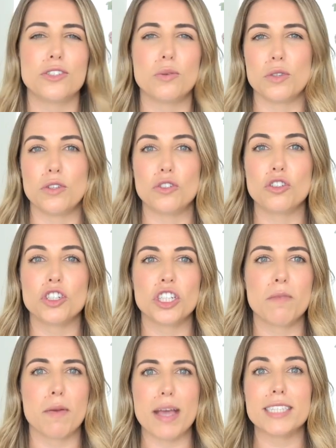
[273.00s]
to do with
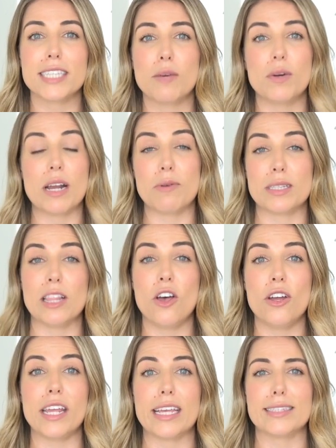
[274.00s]
nutrition, but basically what I was
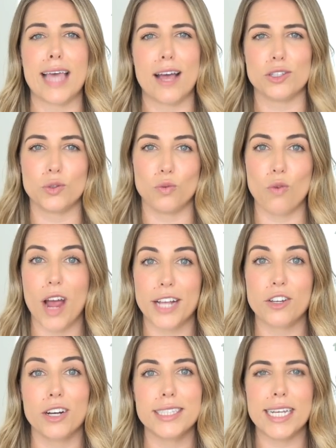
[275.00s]
learning is how to write
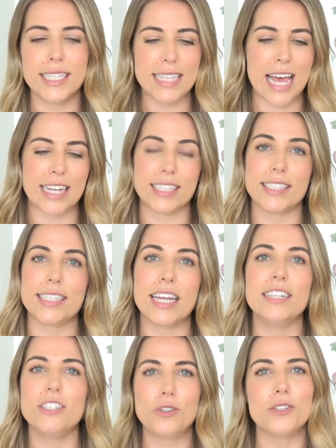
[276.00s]
content, how to
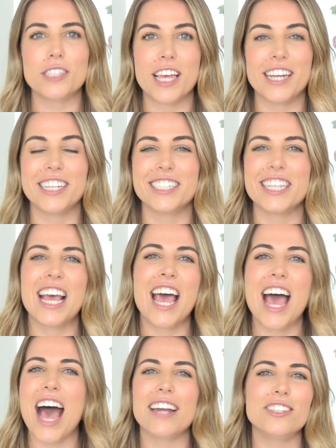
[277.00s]
send newsletters,
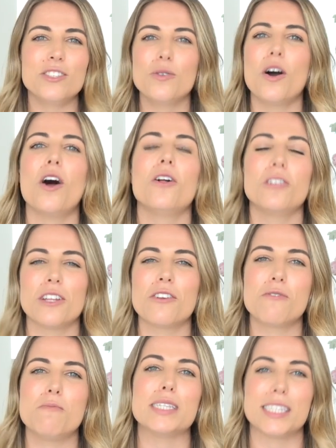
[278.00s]
how to do a whole lot
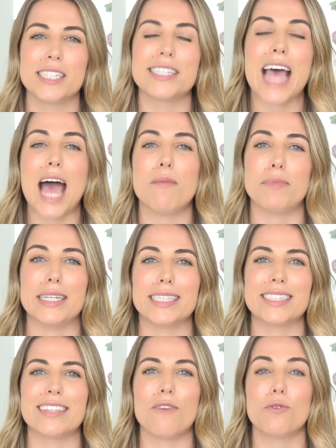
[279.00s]
of business admin
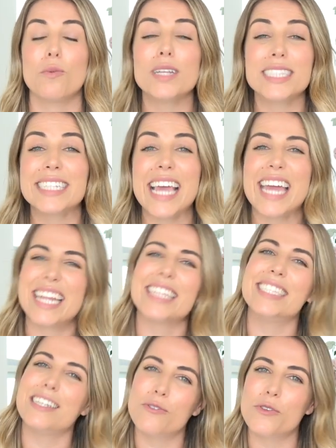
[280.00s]
stuff. Once
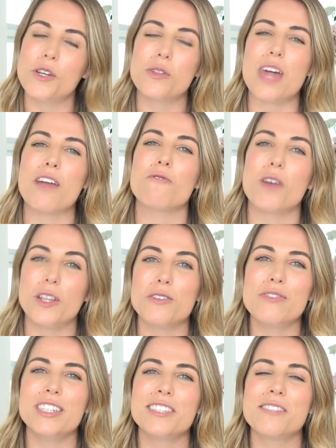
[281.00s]
again, didn't feel that
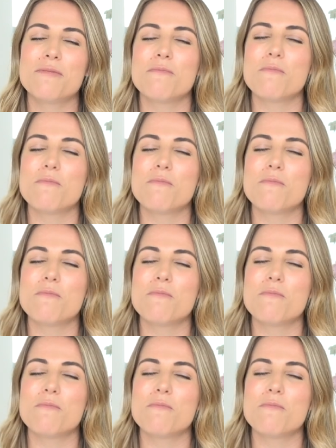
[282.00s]
relevant,